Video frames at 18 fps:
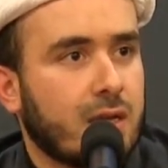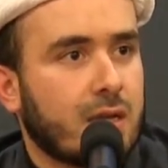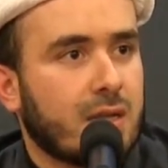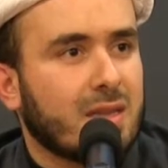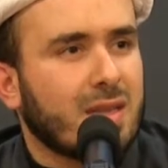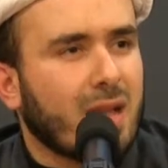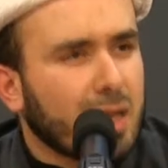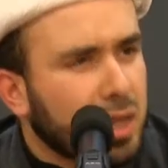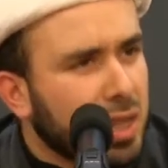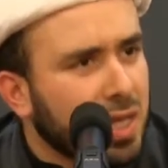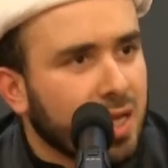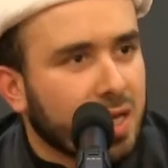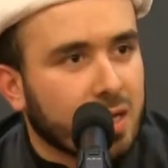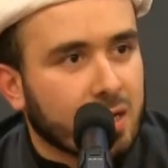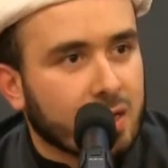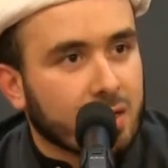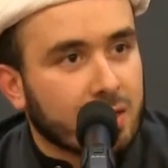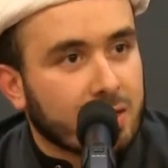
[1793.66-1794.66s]

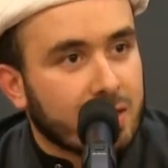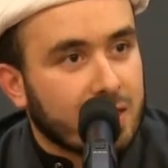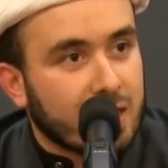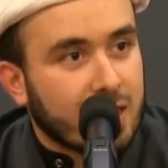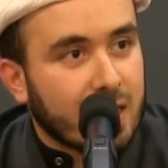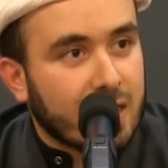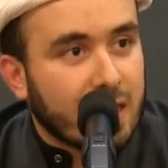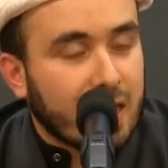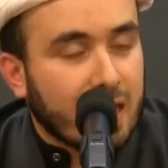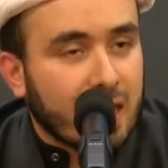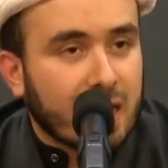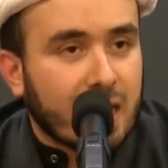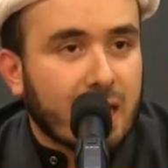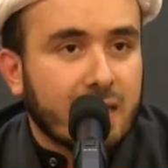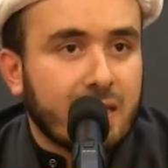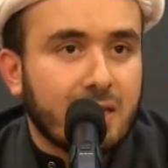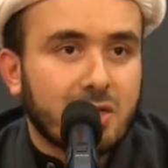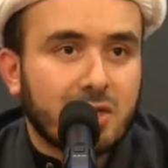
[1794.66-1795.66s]
Nothing.
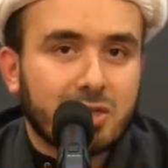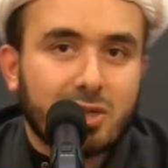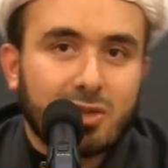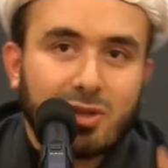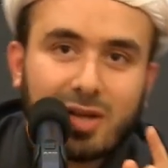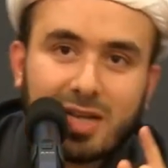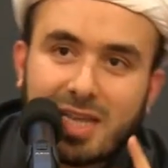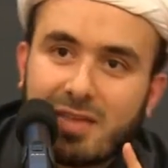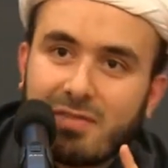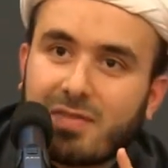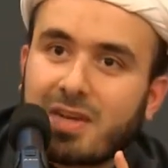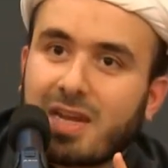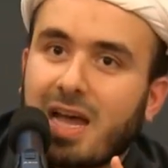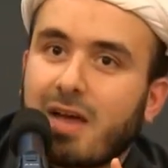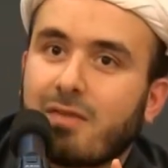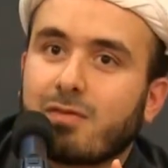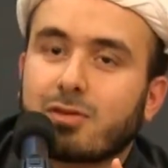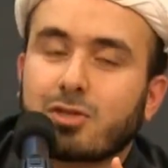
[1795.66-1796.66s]
Khadija did not even
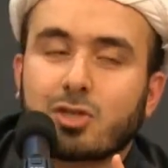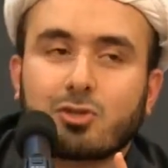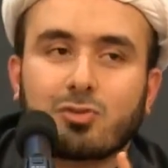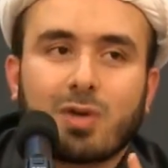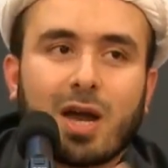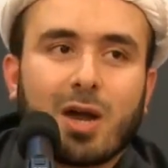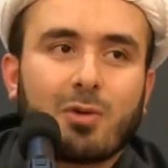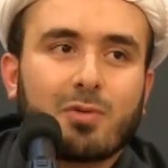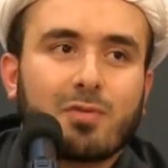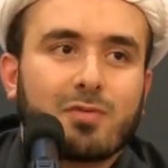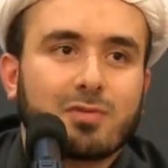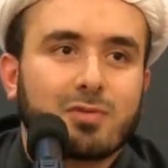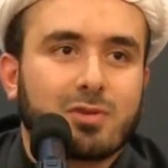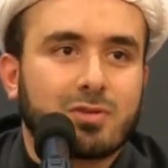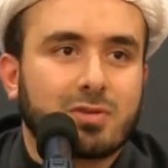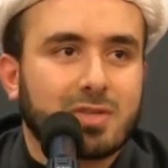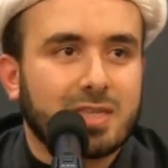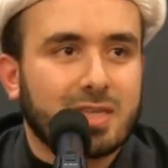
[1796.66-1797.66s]
have a shroud for
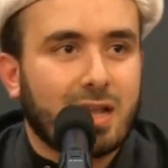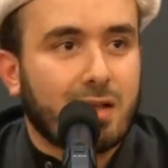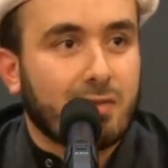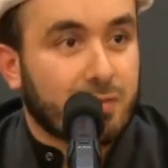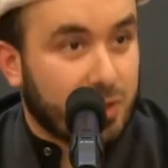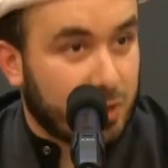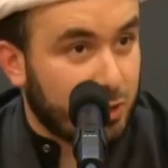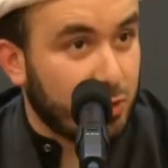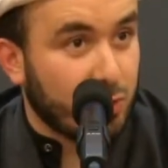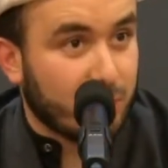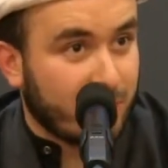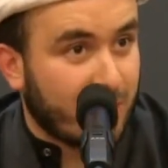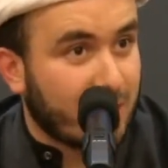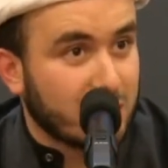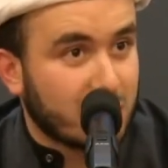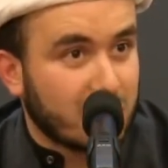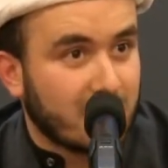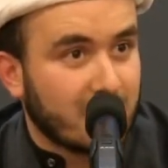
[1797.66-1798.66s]
herself. Can you
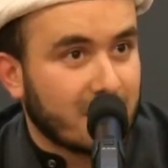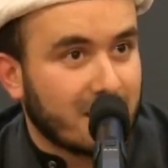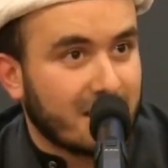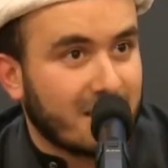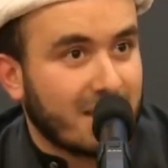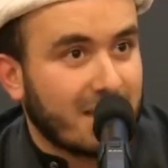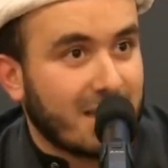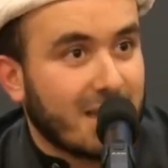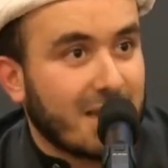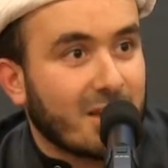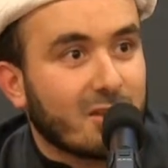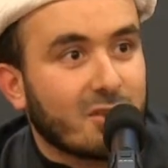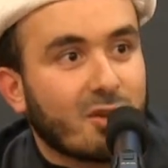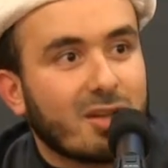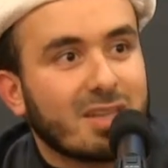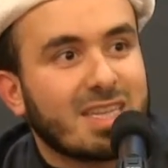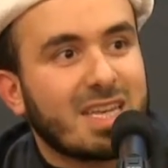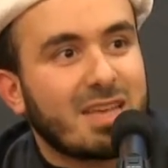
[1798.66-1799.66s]
imagine?
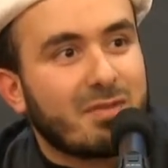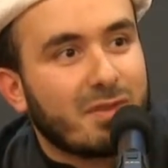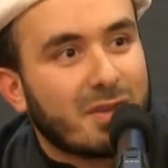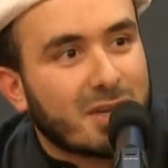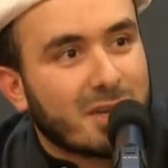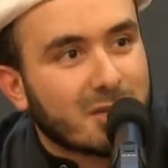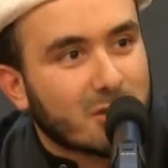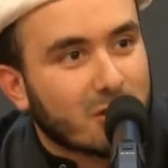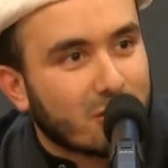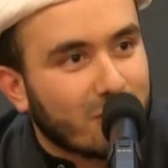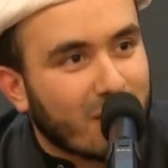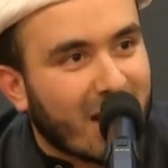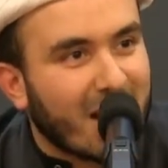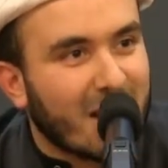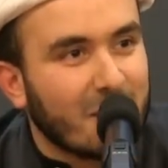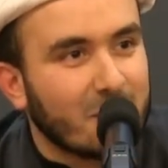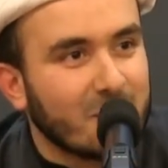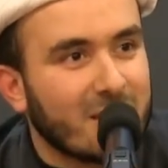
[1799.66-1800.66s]
Not even a
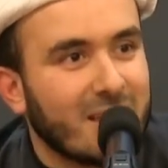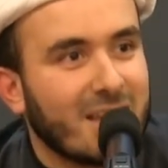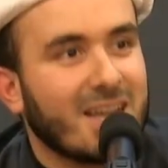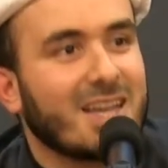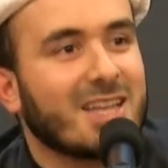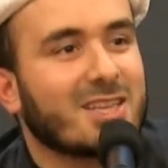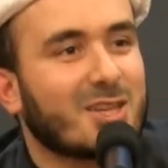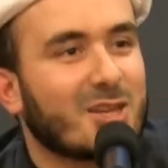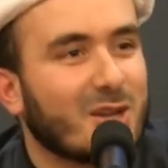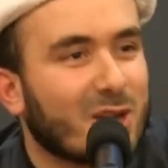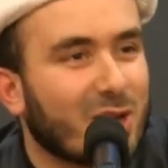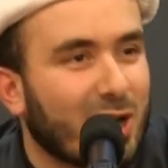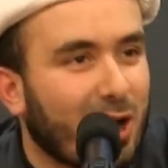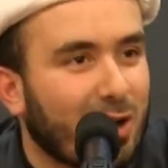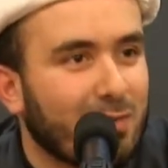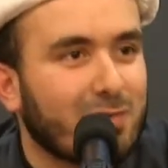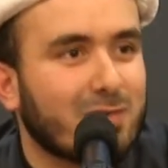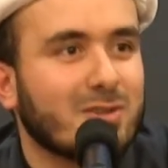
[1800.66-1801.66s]
shroud to
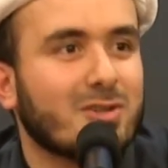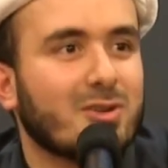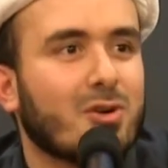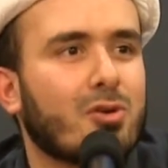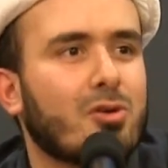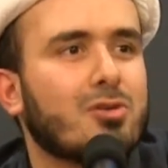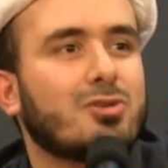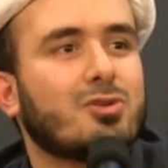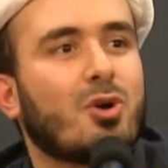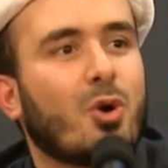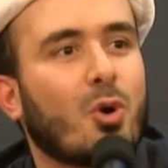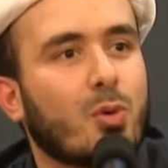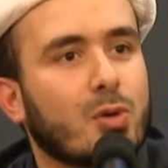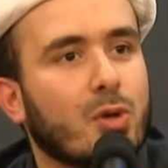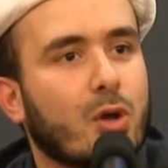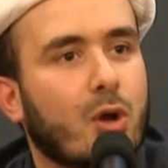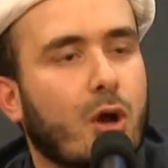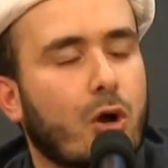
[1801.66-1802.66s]
cover her
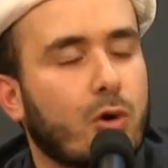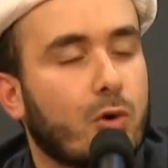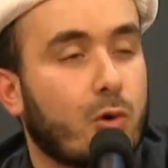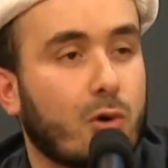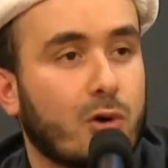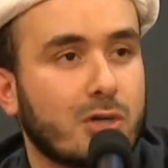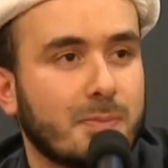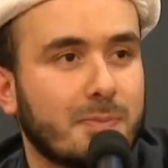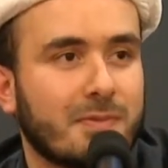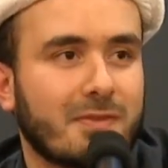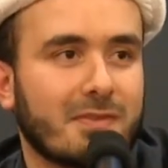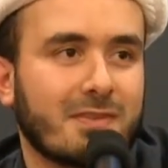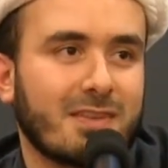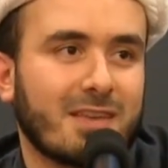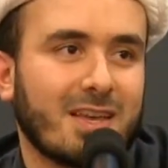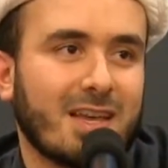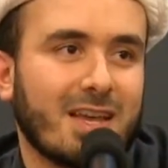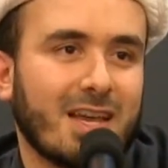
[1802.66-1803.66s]
own corpse.